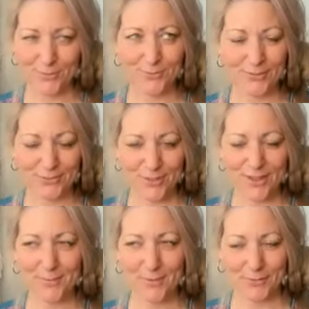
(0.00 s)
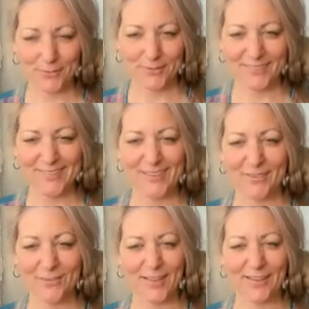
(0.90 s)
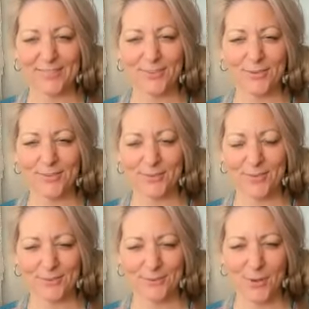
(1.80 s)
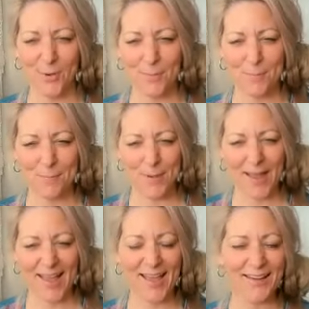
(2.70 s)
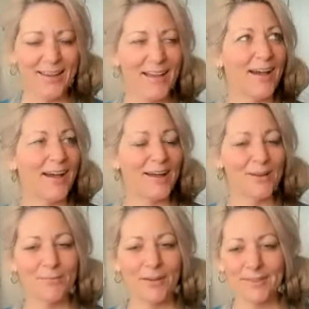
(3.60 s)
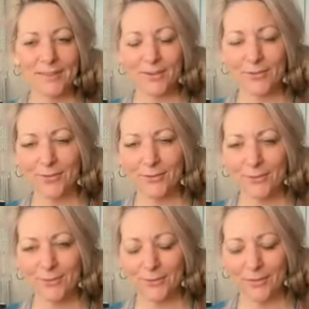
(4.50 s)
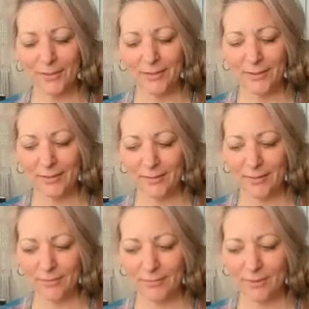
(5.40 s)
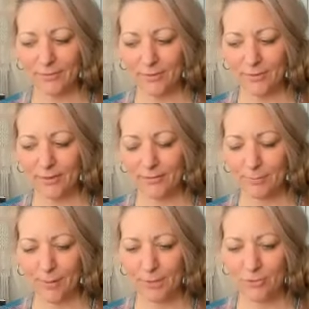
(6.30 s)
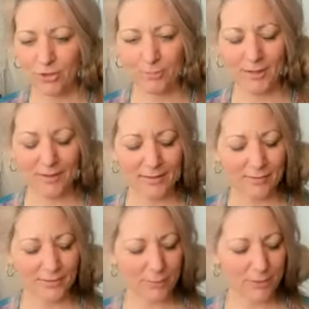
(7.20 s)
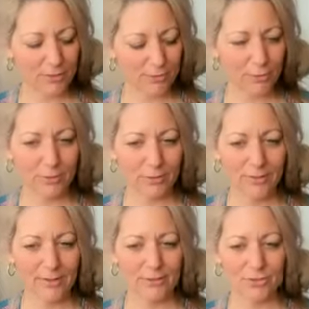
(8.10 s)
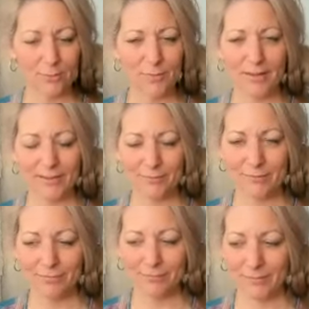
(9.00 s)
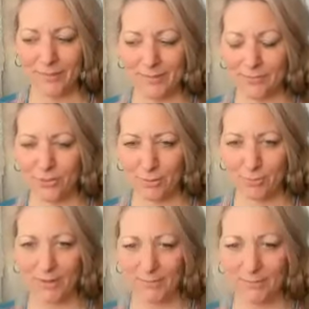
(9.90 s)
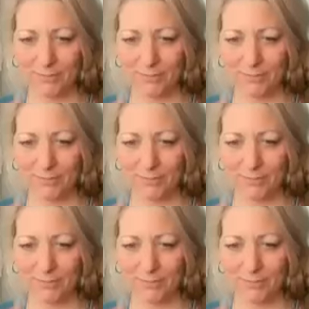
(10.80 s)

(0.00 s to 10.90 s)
Which sign am I going to? Oh, that so sounded so bad. I feel like it's probably Gemini that's coming through. Gemini. It is Gemini.